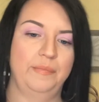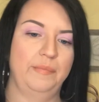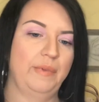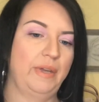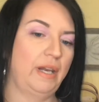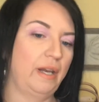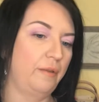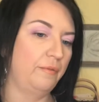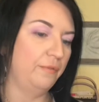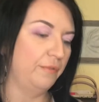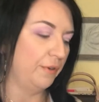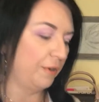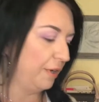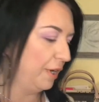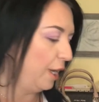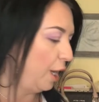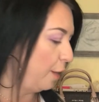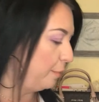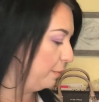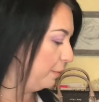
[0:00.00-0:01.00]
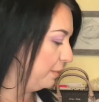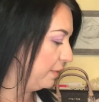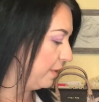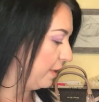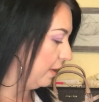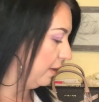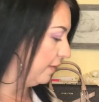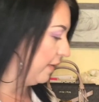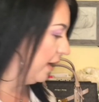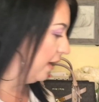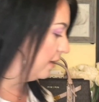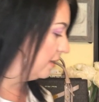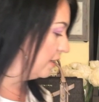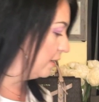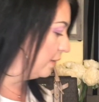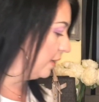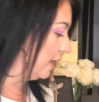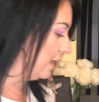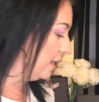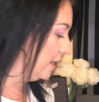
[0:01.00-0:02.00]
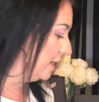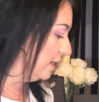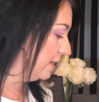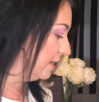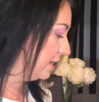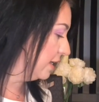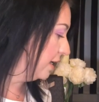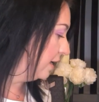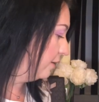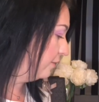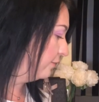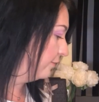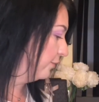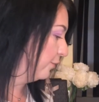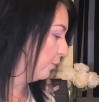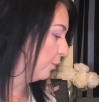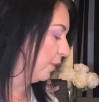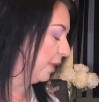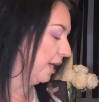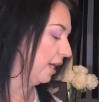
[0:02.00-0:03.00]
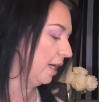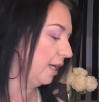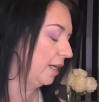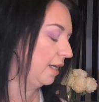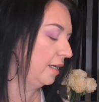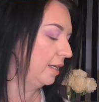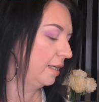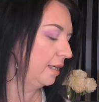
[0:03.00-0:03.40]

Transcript: And I'm very happy with all of that. So that is it for